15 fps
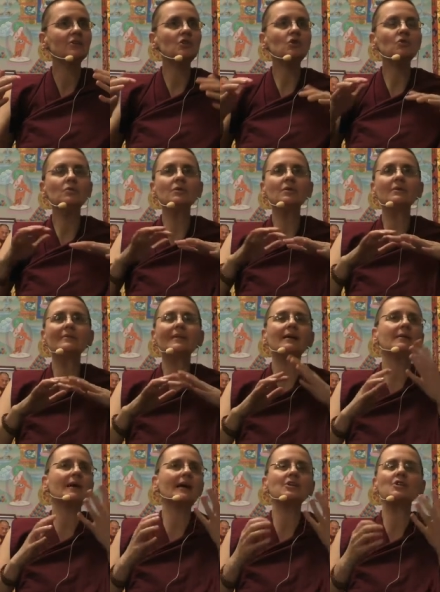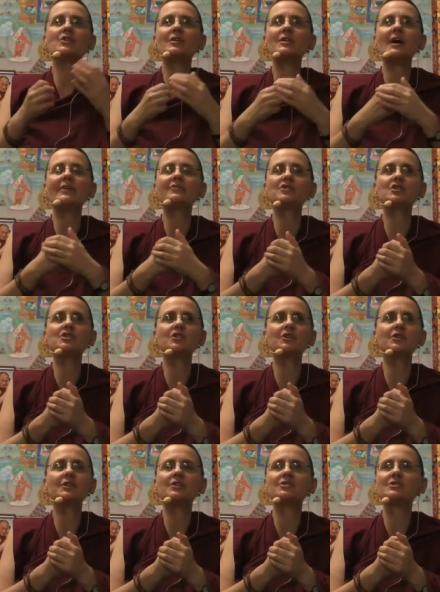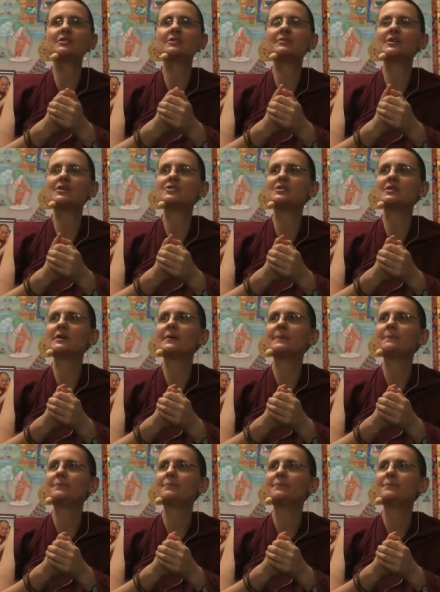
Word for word: you I don't know I just heard there's a there's a